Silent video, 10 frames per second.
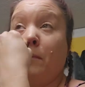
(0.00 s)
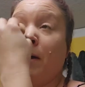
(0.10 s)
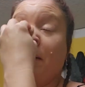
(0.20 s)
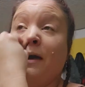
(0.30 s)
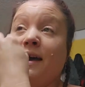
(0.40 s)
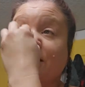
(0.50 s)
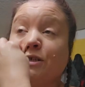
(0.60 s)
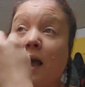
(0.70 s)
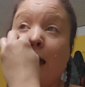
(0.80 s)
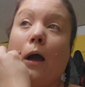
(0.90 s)
Maybe I should
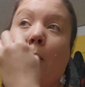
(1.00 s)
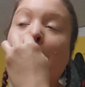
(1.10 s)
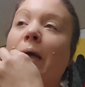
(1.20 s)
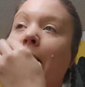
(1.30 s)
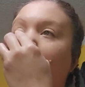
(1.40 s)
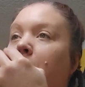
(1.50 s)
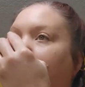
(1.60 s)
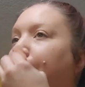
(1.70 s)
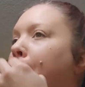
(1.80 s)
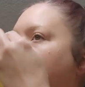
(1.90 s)
hang out with Amy.